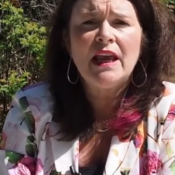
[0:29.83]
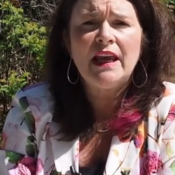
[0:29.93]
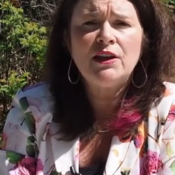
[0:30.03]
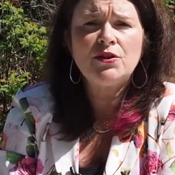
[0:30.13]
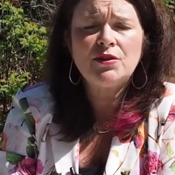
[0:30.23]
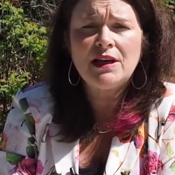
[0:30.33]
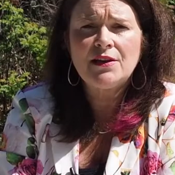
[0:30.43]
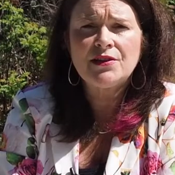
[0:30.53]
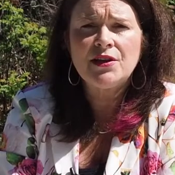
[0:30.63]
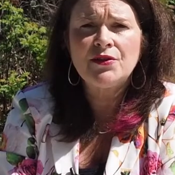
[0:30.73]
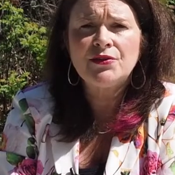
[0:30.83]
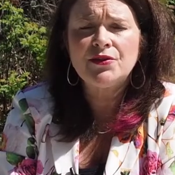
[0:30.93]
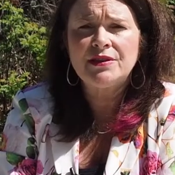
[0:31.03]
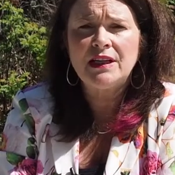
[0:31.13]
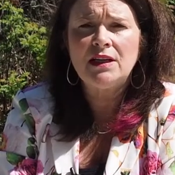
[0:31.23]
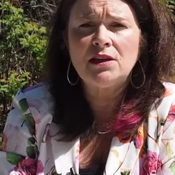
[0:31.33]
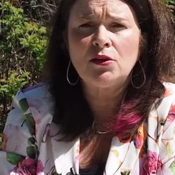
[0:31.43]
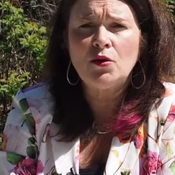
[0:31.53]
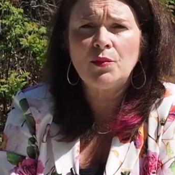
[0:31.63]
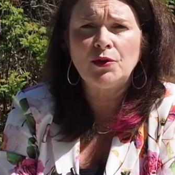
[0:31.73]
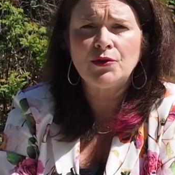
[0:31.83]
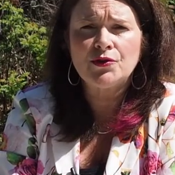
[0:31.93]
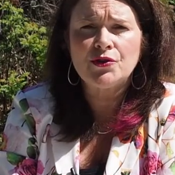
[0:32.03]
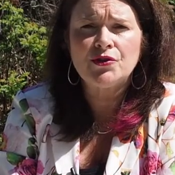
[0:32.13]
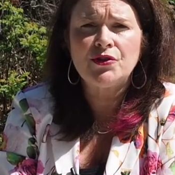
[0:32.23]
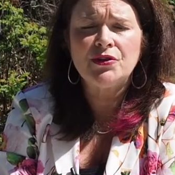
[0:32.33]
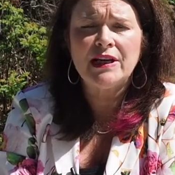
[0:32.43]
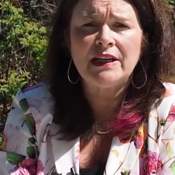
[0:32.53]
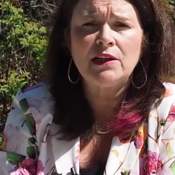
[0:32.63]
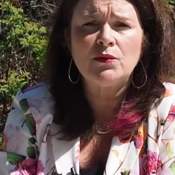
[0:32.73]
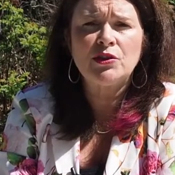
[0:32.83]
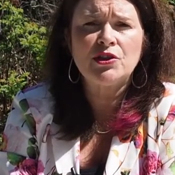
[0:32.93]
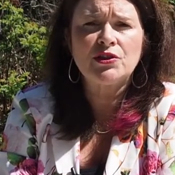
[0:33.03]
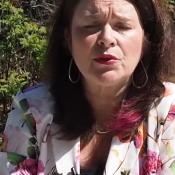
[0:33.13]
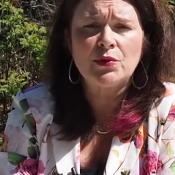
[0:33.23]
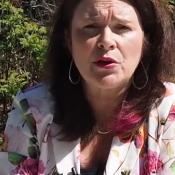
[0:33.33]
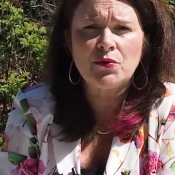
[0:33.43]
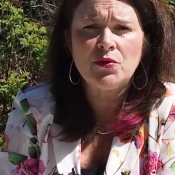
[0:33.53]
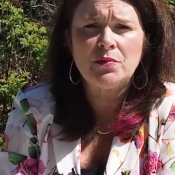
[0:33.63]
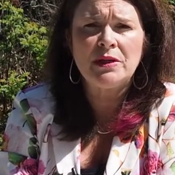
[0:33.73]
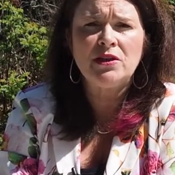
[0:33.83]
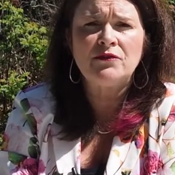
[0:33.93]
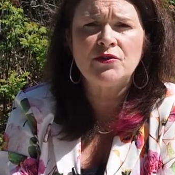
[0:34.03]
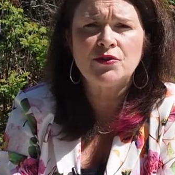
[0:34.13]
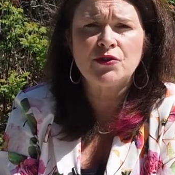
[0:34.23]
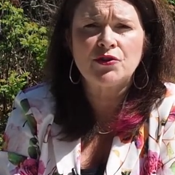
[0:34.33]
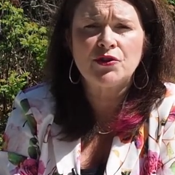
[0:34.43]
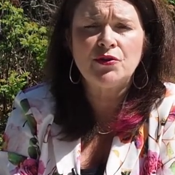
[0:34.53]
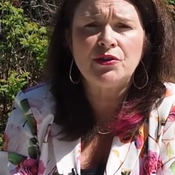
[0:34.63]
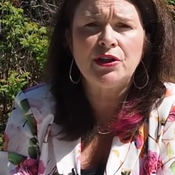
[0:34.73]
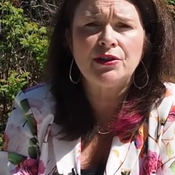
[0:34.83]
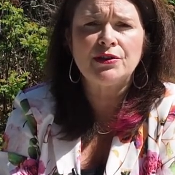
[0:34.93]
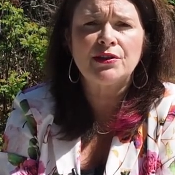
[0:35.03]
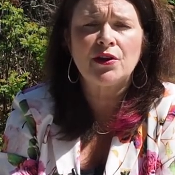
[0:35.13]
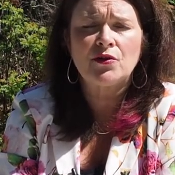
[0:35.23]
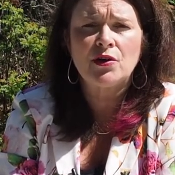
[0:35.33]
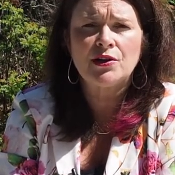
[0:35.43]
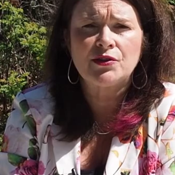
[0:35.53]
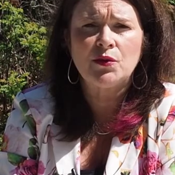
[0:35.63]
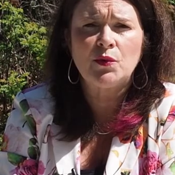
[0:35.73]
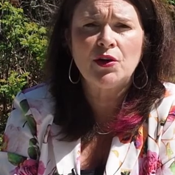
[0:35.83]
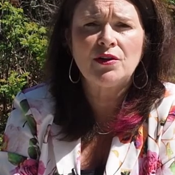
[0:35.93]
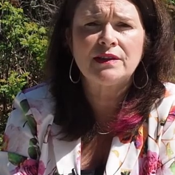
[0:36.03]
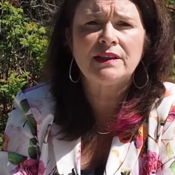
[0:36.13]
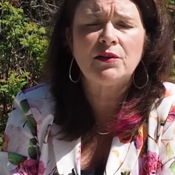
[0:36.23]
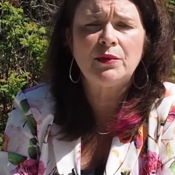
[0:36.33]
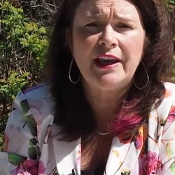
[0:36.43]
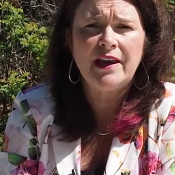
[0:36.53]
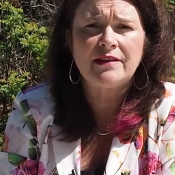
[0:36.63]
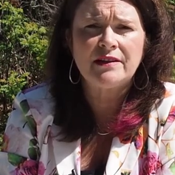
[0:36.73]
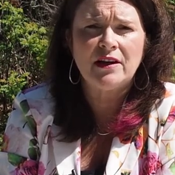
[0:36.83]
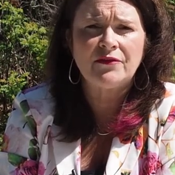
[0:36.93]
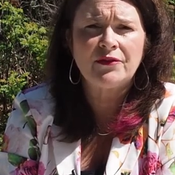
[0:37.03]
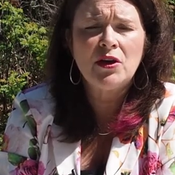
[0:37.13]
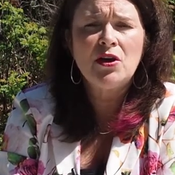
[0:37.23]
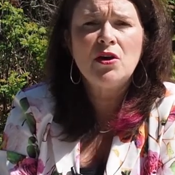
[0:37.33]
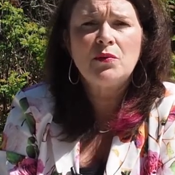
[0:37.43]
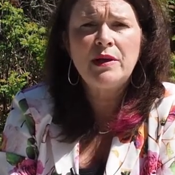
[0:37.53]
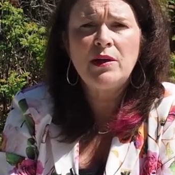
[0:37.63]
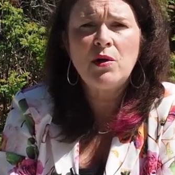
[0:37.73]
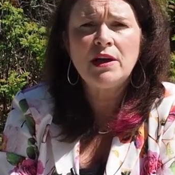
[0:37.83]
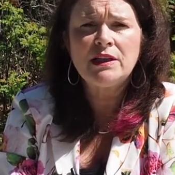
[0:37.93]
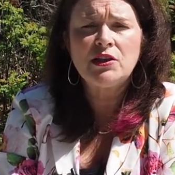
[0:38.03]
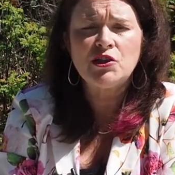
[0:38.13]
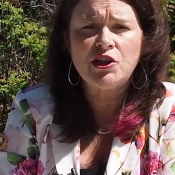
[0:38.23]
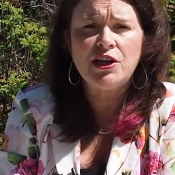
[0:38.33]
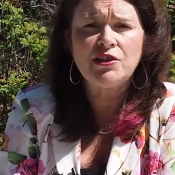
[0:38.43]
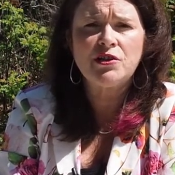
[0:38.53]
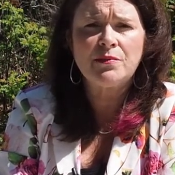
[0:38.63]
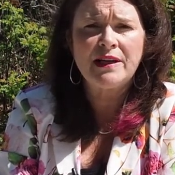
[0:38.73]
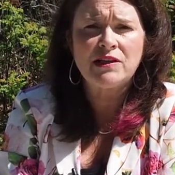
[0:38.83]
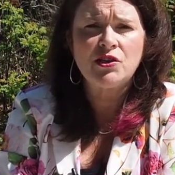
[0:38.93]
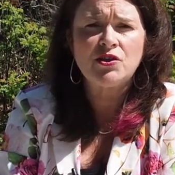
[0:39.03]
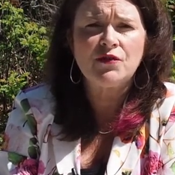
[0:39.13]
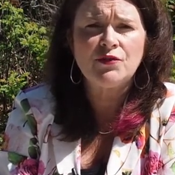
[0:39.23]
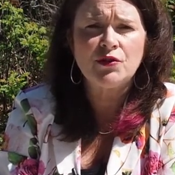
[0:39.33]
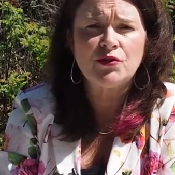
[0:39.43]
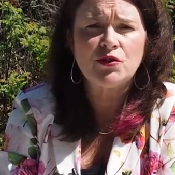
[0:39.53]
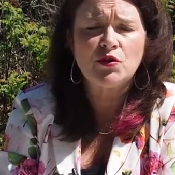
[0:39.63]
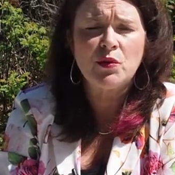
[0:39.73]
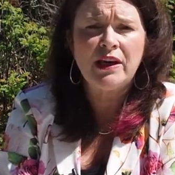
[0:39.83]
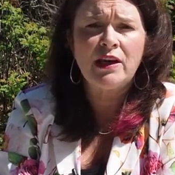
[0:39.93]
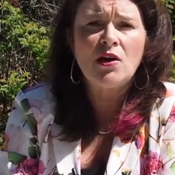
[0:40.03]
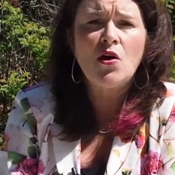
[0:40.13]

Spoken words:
In 2013, Global Nurses United, which is a regroupment of nurses unions across the world, said we had enough. We wanted to change the message of Nurses Week.